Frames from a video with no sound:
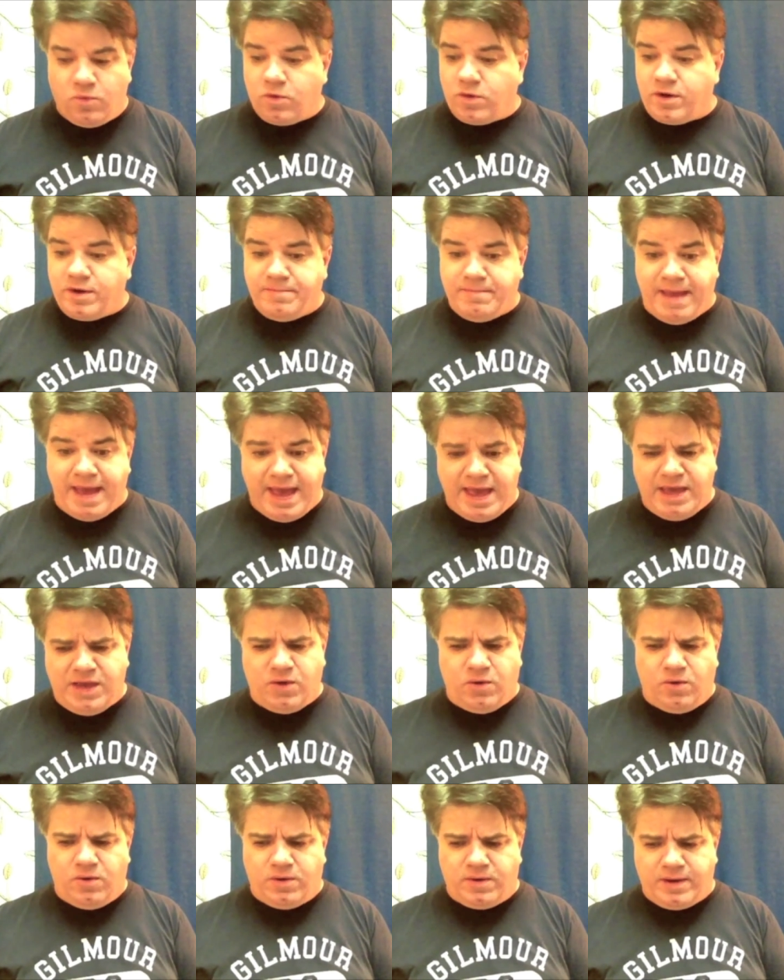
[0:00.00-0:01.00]
Warren
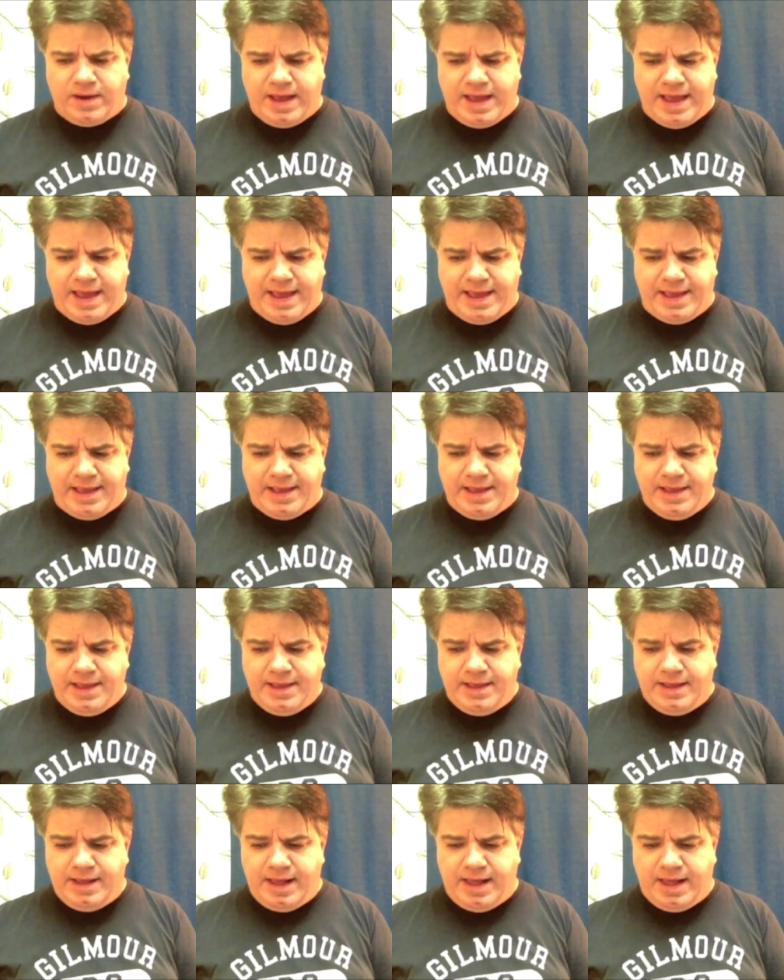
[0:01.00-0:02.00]
May or a
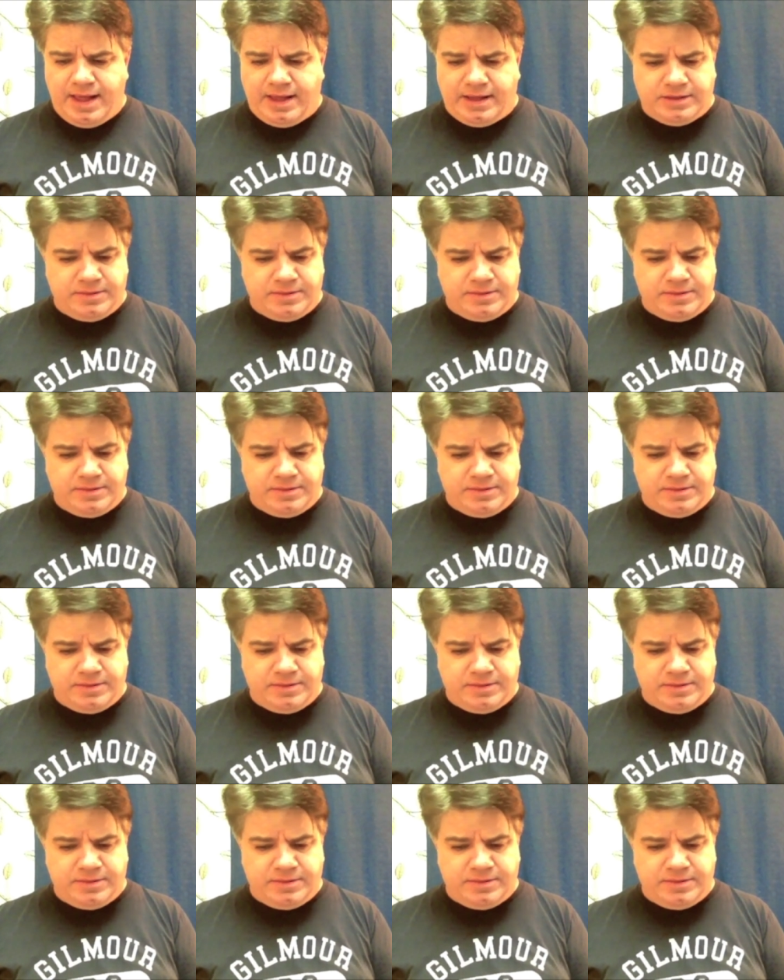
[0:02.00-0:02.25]
uh,